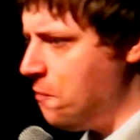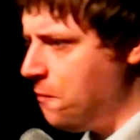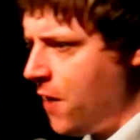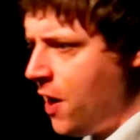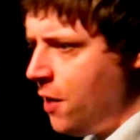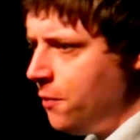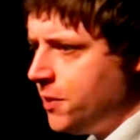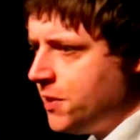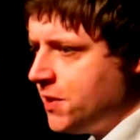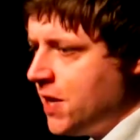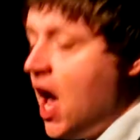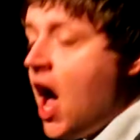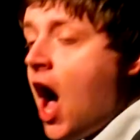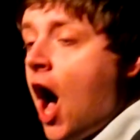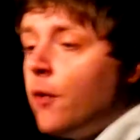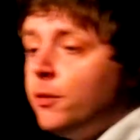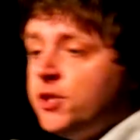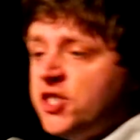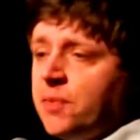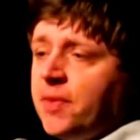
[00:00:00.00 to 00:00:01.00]
I was
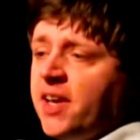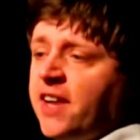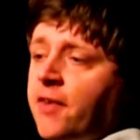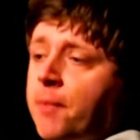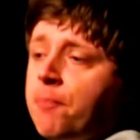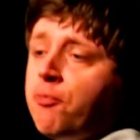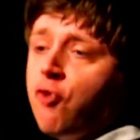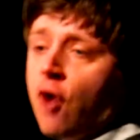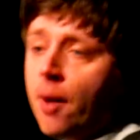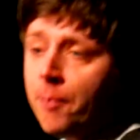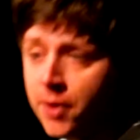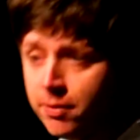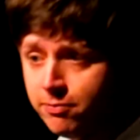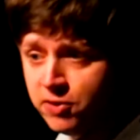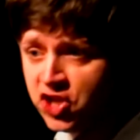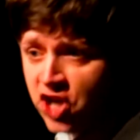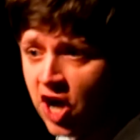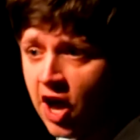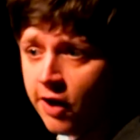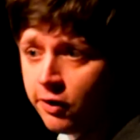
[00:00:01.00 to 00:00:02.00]
something of a problem
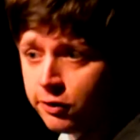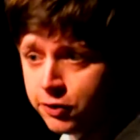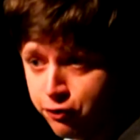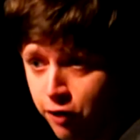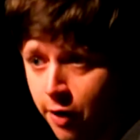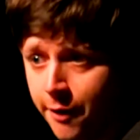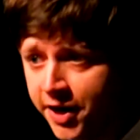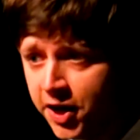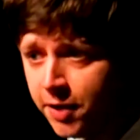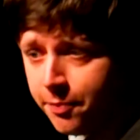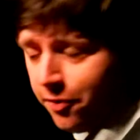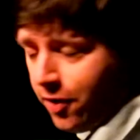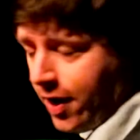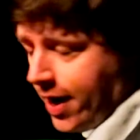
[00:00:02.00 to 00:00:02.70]
child growing up.